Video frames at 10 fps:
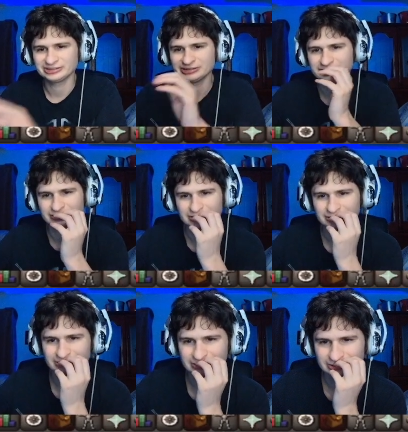
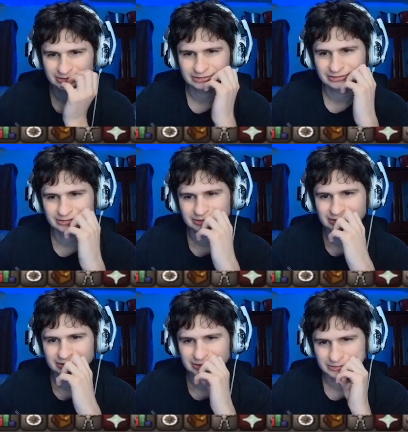
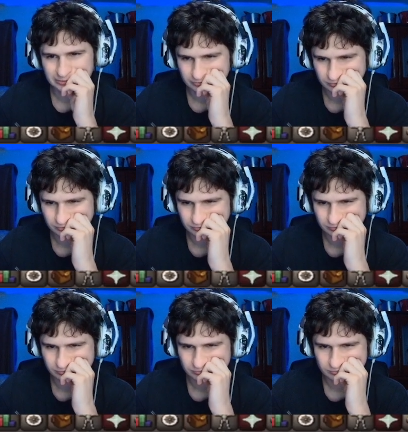
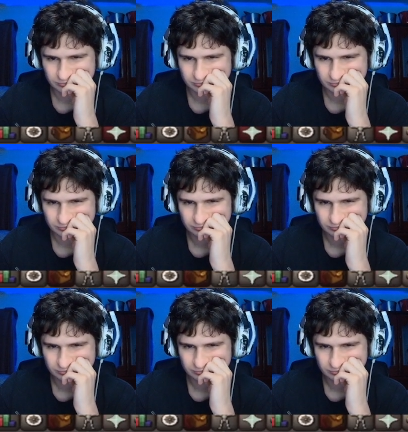(no one is talking)